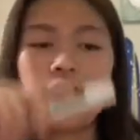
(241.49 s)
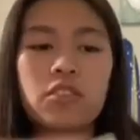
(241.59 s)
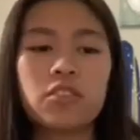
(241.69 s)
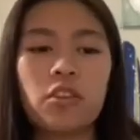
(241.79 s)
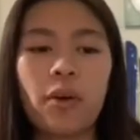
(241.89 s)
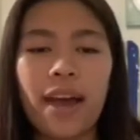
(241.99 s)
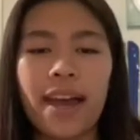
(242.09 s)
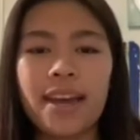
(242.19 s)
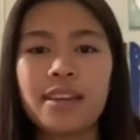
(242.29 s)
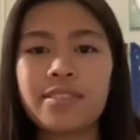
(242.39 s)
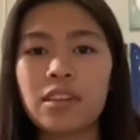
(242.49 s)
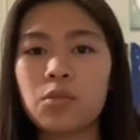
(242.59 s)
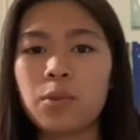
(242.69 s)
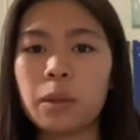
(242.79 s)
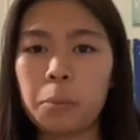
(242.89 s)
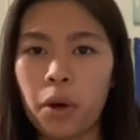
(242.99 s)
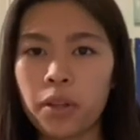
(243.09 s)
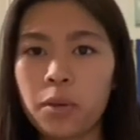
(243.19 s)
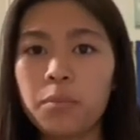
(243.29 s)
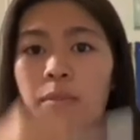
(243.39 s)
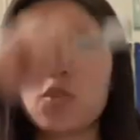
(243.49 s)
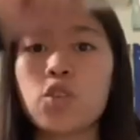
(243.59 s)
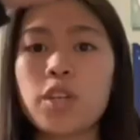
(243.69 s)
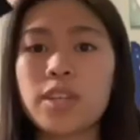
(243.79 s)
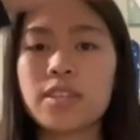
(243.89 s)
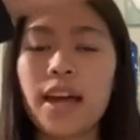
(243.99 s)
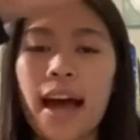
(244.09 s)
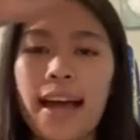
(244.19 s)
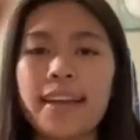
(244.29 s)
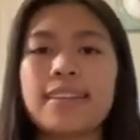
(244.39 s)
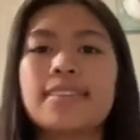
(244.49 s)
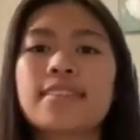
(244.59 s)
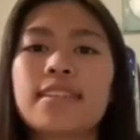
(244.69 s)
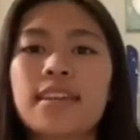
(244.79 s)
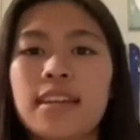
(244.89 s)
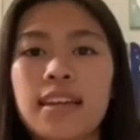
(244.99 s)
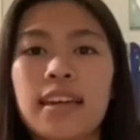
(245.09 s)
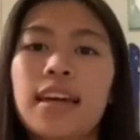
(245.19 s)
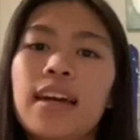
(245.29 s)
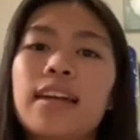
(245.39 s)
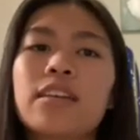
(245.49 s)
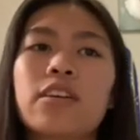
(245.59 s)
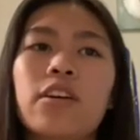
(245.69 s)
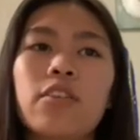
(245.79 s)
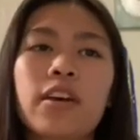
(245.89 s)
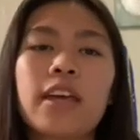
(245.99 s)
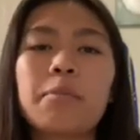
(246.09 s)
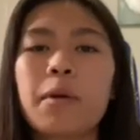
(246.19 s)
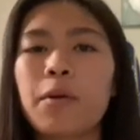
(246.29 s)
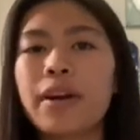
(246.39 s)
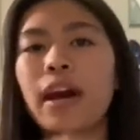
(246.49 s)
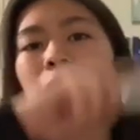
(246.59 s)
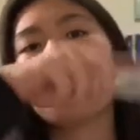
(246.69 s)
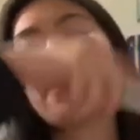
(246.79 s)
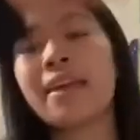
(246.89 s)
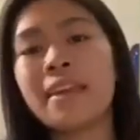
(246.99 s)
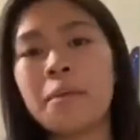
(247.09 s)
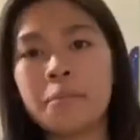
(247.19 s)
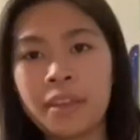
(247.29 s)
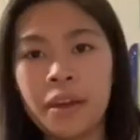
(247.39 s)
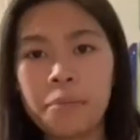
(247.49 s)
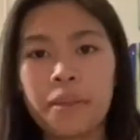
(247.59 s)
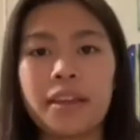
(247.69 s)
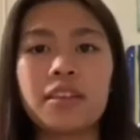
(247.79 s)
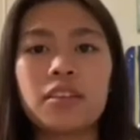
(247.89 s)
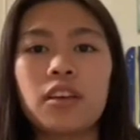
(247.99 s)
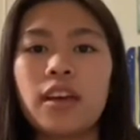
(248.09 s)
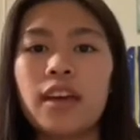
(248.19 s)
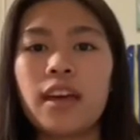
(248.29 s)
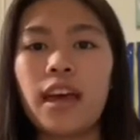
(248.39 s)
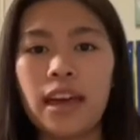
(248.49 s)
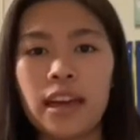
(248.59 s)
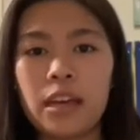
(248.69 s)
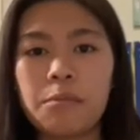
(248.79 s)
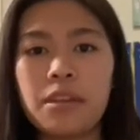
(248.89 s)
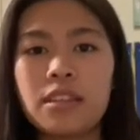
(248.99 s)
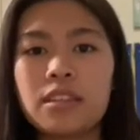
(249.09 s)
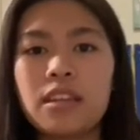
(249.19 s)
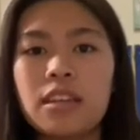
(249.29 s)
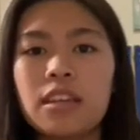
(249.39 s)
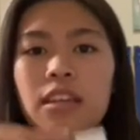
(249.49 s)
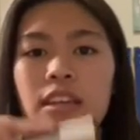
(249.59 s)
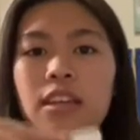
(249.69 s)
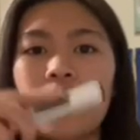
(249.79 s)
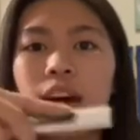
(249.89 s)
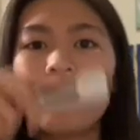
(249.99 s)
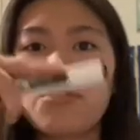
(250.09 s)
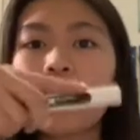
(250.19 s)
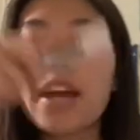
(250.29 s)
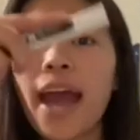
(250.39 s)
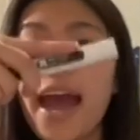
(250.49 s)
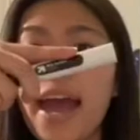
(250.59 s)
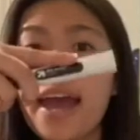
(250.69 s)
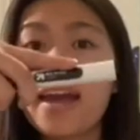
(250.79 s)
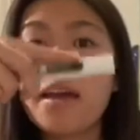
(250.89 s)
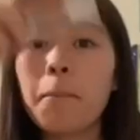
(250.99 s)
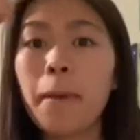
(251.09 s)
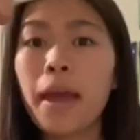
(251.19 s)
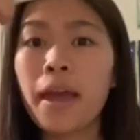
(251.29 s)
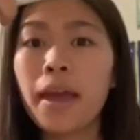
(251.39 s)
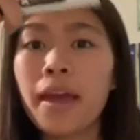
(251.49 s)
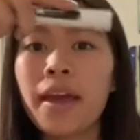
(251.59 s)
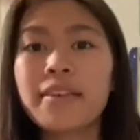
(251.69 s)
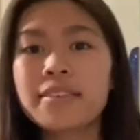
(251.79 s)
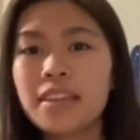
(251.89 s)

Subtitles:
So A is at the really bottom, G is the highest. It'll keep going up and up and up, like A, B, C, D, E, F, G, A, B, C.